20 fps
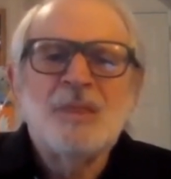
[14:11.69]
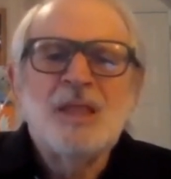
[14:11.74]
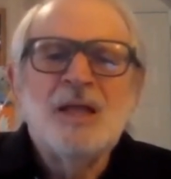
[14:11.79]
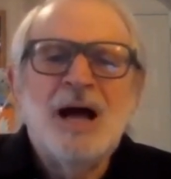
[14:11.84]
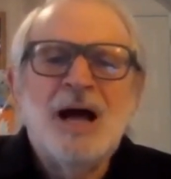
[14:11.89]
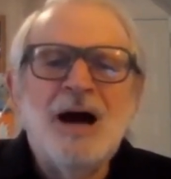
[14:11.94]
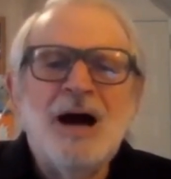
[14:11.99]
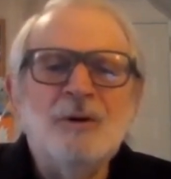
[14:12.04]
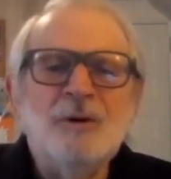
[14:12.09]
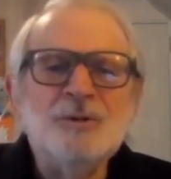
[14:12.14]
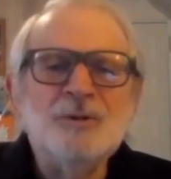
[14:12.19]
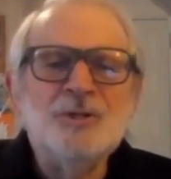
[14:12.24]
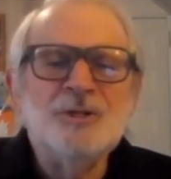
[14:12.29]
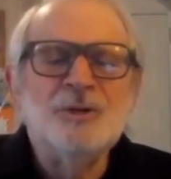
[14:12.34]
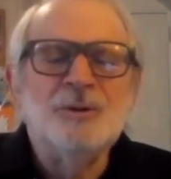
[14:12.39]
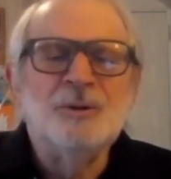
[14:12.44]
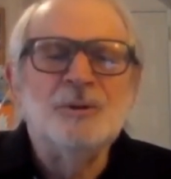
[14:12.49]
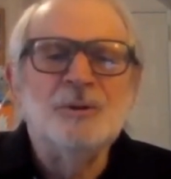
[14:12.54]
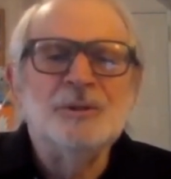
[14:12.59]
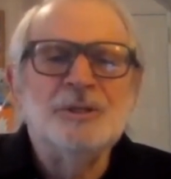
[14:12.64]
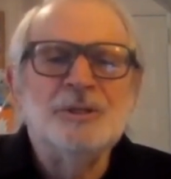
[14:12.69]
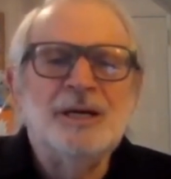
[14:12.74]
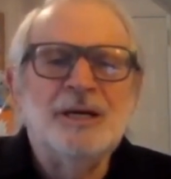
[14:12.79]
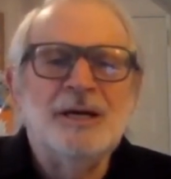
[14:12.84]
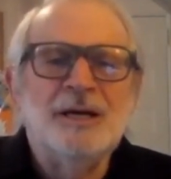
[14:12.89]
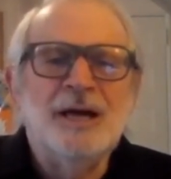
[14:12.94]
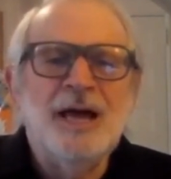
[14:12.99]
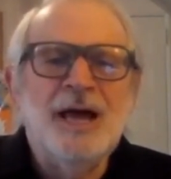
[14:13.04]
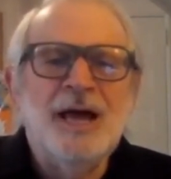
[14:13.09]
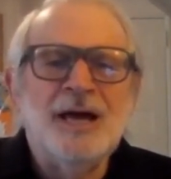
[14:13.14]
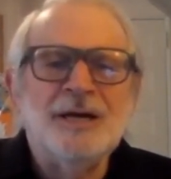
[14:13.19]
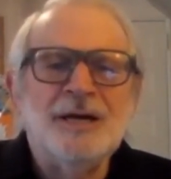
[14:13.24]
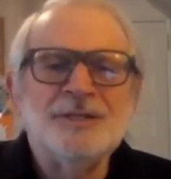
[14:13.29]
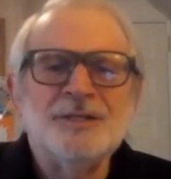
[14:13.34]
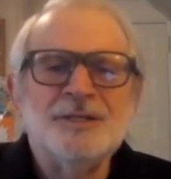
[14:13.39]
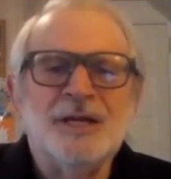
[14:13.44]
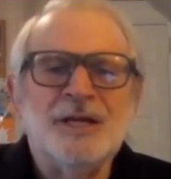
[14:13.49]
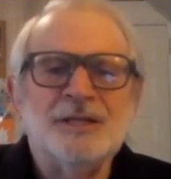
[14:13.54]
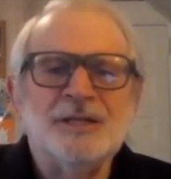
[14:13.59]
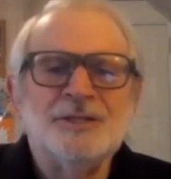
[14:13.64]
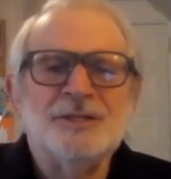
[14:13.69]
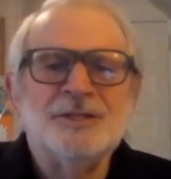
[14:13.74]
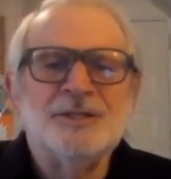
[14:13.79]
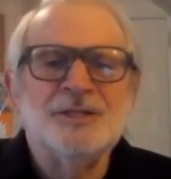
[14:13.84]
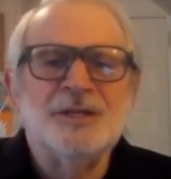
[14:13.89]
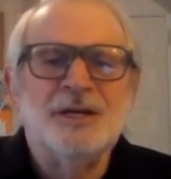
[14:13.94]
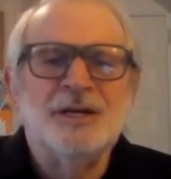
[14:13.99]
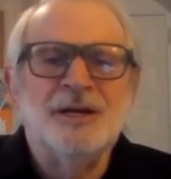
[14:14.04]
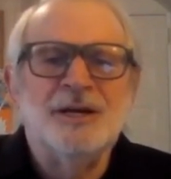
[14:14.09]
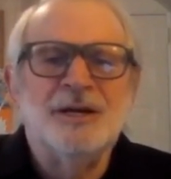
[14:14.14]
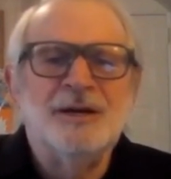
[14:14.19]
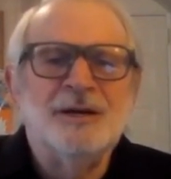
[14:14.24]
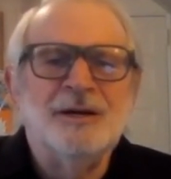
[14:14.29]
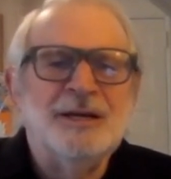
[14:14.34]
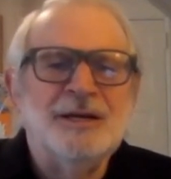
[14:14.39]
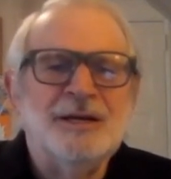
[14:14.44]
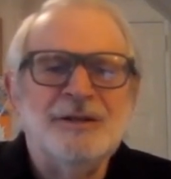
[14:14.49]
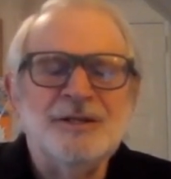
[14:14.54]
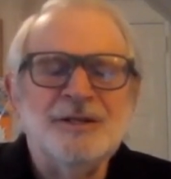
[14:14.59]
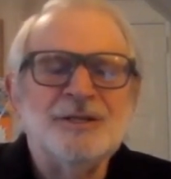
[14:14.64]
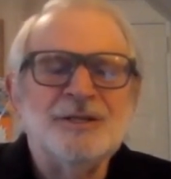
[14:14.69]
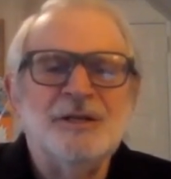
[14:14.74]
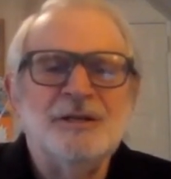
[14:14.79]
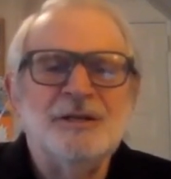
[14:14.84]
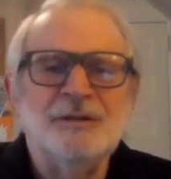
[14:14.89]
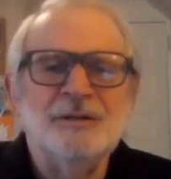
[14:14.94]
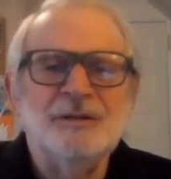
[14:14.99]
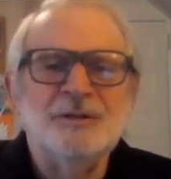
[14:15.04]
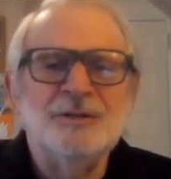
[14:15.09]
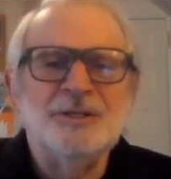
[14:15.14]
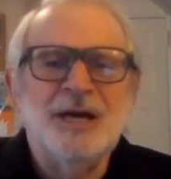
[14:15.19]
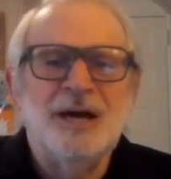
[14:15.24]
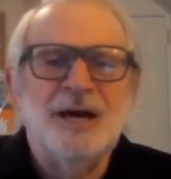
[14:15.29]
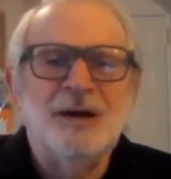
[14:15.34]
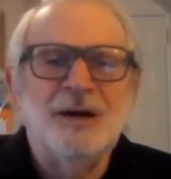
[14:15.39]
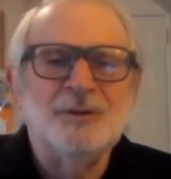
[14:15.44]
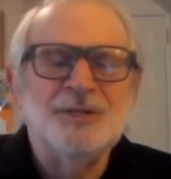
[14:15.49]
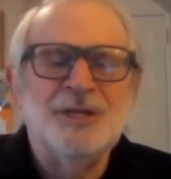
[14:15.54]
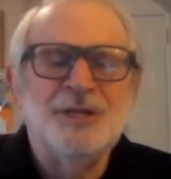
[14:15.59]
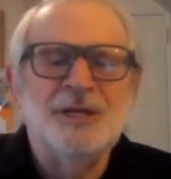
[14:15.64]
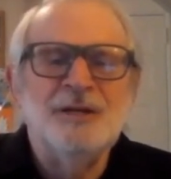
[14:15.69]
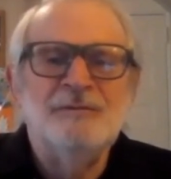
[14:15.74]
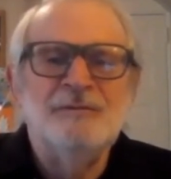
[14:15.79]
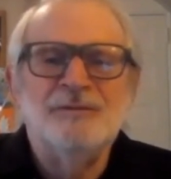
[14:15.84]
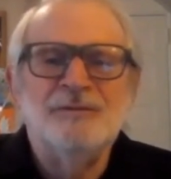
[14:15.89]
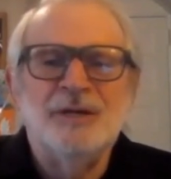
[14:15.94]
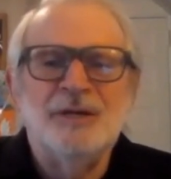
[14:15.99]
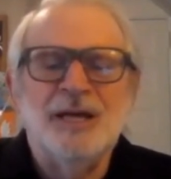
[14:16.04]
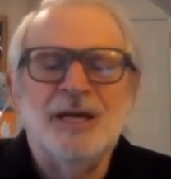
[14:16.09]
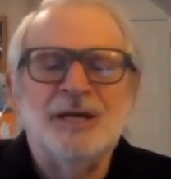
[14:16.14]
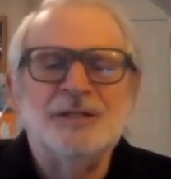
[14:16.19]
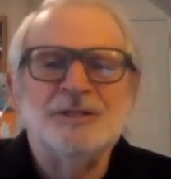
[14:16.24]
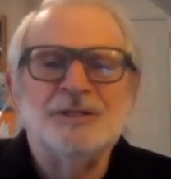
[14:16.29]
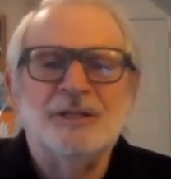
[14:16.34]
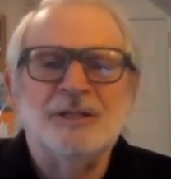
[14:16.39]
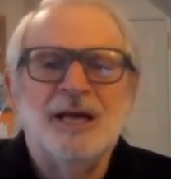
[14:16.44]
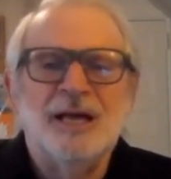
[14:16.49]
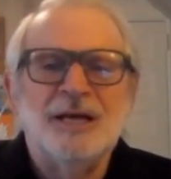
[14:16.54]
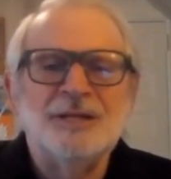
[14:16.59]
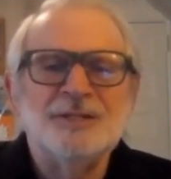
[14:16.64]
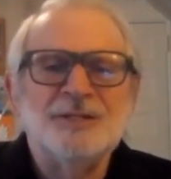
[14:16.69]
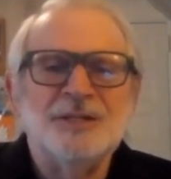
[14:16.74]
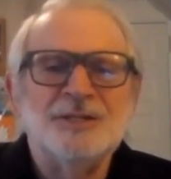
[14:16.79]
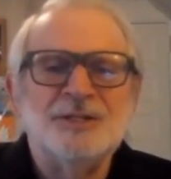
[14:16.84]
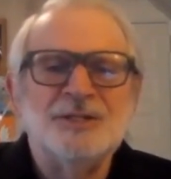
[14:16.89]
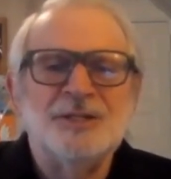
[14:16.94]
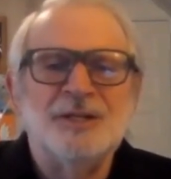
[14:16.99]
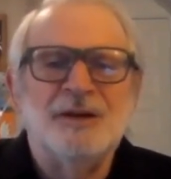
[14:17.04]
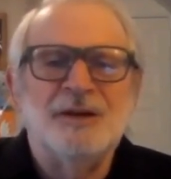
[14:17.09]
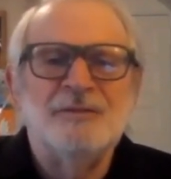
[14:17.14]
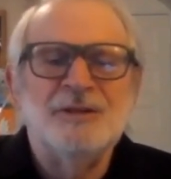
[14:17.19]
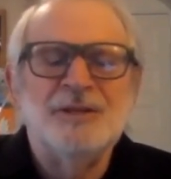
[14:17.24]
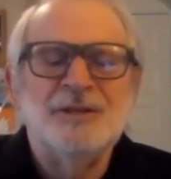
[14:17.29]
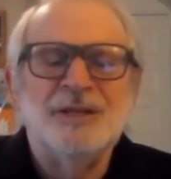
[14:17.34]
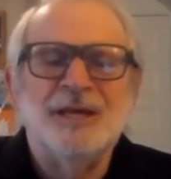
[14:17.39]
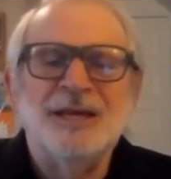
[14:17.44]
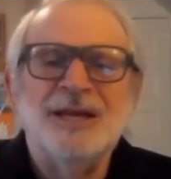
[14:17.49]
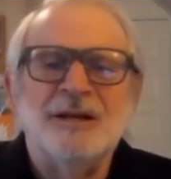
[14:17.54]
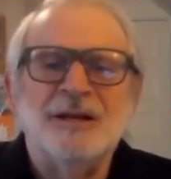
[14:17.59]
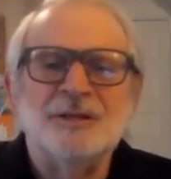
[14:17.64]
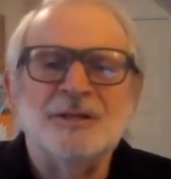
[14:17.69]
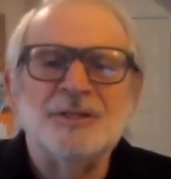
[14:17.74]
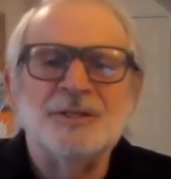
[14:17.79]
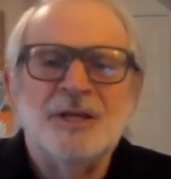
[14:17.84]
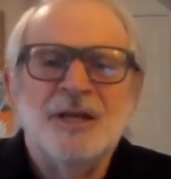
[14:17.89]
household assets, and this includes housing, financial assets, and everything else,